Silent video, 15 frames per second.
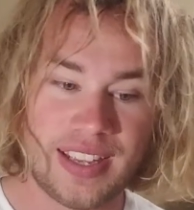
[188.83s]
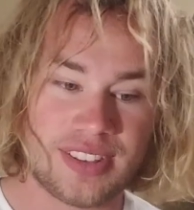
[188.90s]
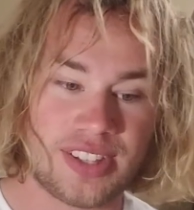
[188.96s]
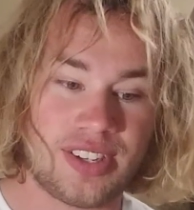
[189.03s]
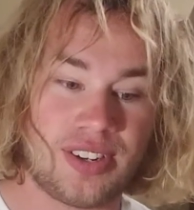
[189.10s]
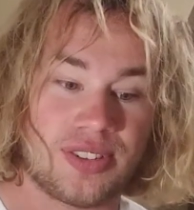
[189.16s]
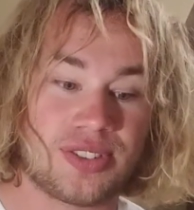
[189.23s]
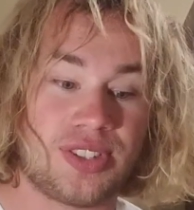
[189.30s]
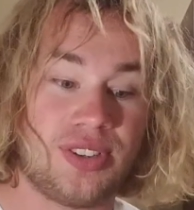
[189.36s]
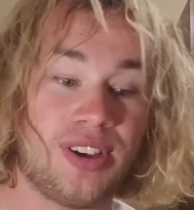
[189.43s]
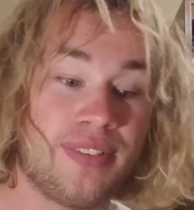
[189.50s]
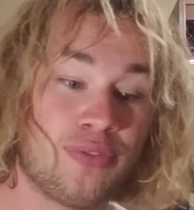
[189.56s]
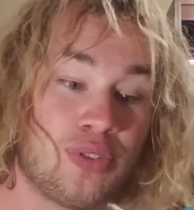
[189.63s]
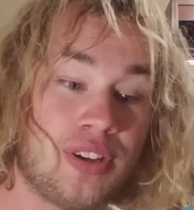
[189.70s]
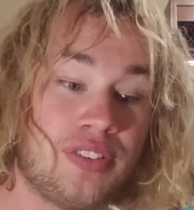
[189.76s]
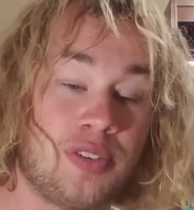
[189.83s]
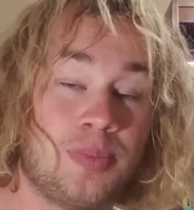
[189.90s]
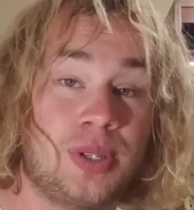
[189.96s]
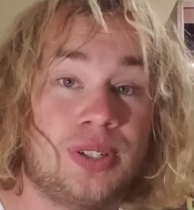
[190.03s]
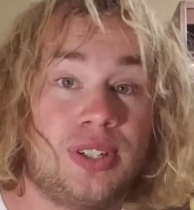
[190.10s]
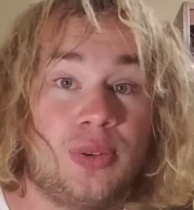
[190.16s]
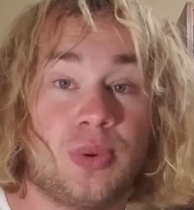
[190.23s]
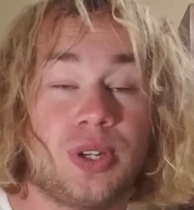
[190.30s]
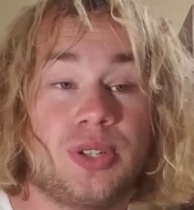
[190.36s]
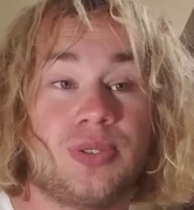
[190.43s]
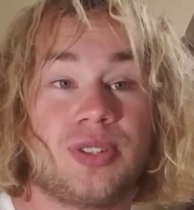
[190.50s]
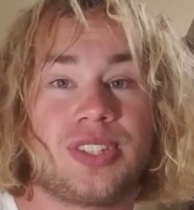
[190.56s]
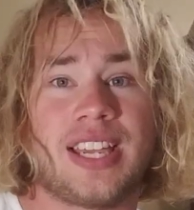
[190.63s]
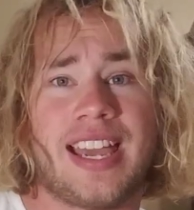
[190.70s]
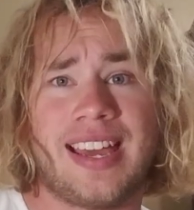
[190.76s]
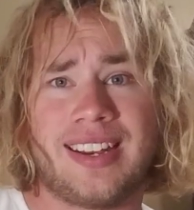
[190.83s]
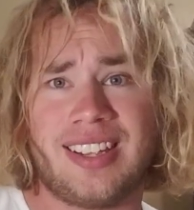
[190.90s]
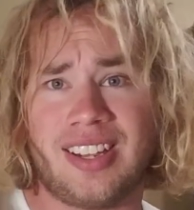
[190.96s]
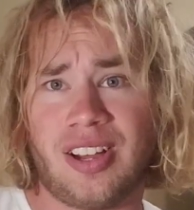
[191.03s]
Then there's the 11th level ability where you just add a